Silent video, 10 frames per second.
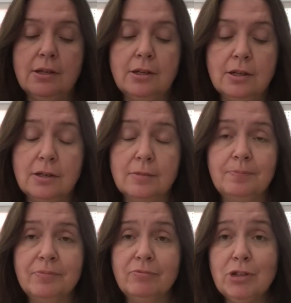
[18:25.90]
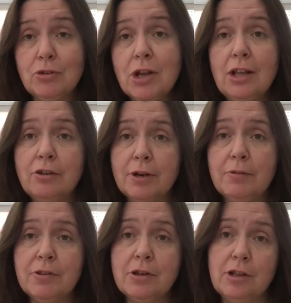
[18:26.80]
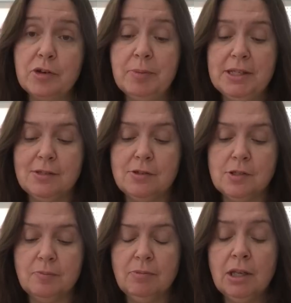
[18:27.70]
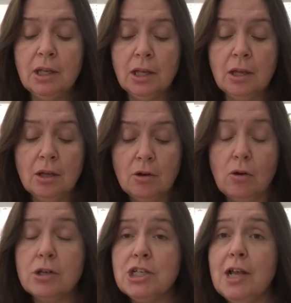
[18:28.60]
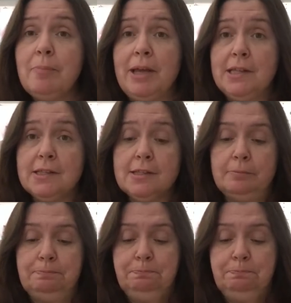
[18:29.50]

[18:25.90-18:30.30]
uh, when you're coloring with colored pencils or gel pens.